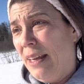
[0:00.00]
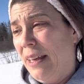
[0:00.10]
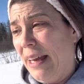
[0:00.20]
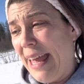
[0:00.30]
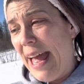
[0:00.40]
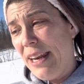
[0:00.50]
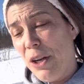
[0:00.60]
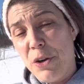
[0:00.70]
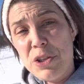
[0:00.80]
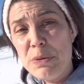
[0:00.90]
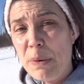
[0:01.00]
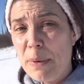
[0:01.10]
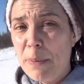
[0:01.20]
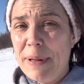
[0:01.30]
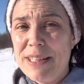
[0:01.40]
Again, you know, there's
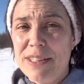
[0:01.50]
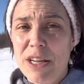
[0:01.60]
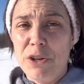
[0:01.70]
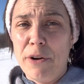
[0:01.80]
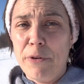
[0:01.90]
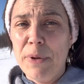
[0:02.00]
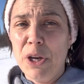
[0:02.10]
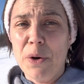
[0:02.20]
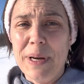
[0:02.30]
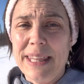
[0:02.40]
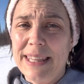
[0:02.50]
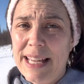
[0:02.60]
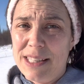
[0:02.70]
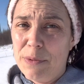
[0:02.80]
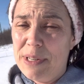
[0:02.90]
snowmobile places that you're not familiar with and
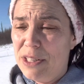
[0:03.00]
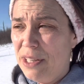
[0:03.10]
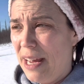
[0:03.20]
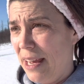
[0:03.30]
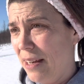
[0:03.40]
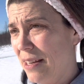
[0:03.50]
that's the risk you take.